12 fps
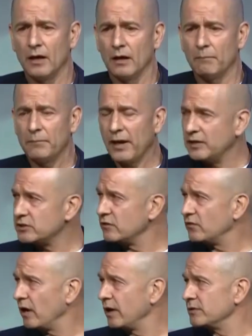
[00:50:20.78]
pension
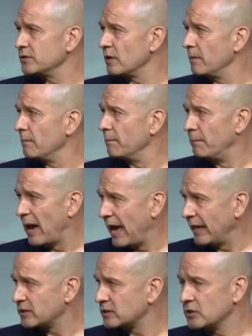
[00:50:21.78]
funds,
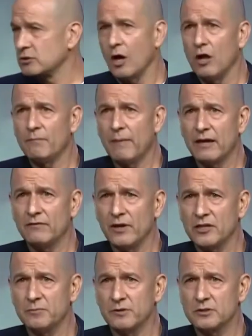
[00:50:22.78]
banks, because all of my
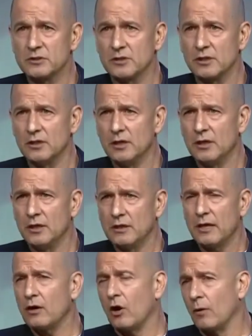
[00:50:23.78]
investments,
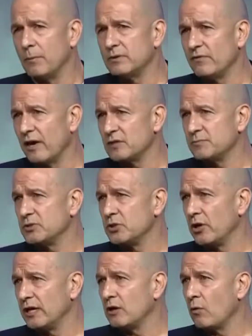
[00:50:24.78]
not all, but the vast
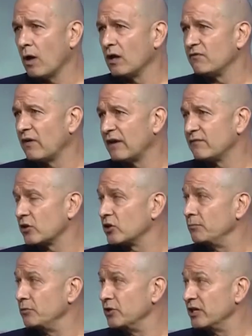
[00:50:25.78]
majority qualify for
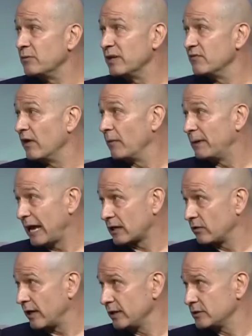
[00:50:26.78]
Community Redevelopment Act
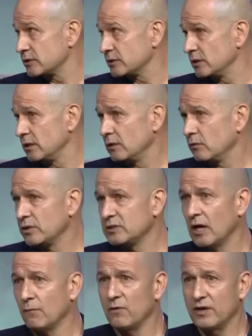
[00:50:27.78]
credits, which is
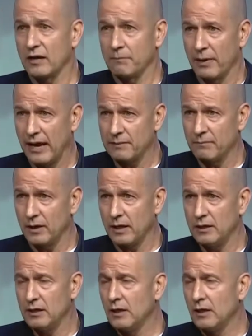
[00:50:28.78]
helpful to get bank money.